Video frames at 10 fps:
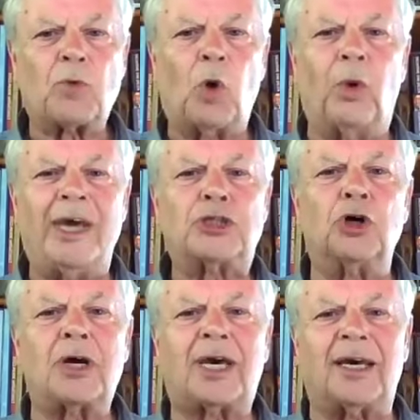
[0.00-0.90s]
we
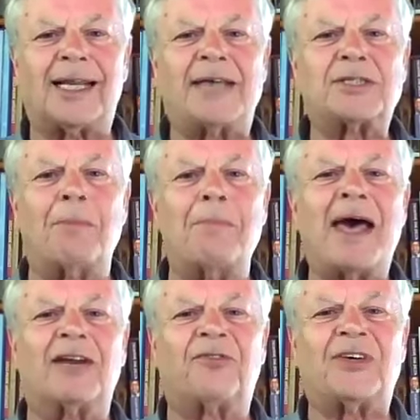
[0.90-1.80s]
took it as a
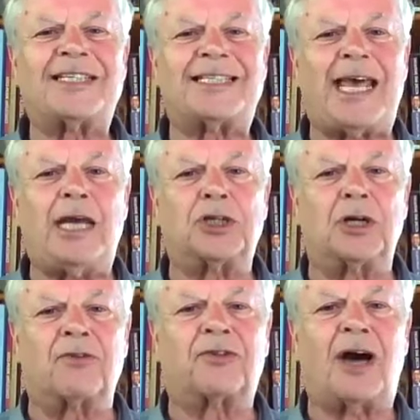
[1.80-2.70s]

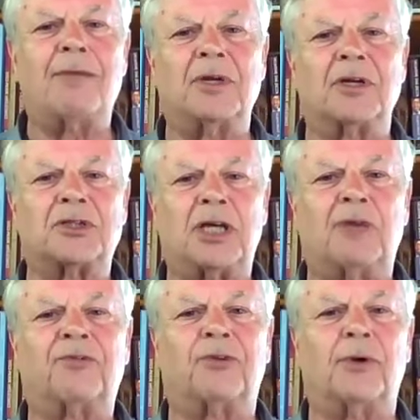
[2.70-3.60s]
manifestation of communist
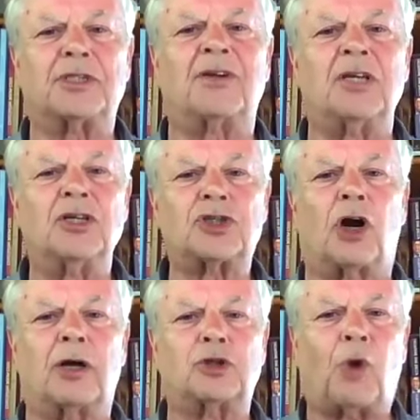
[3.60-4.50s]
influence and
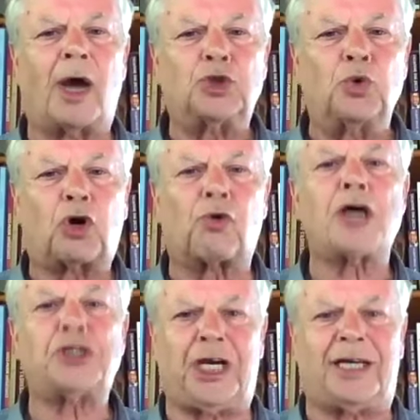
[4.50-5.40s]
tried to
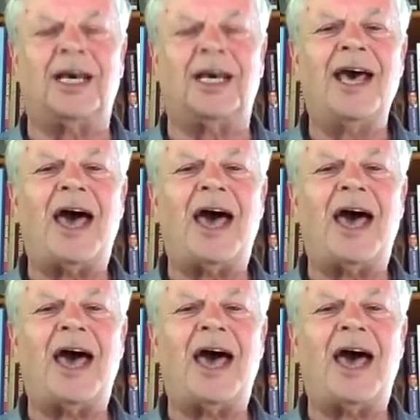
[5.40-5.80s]
crush it.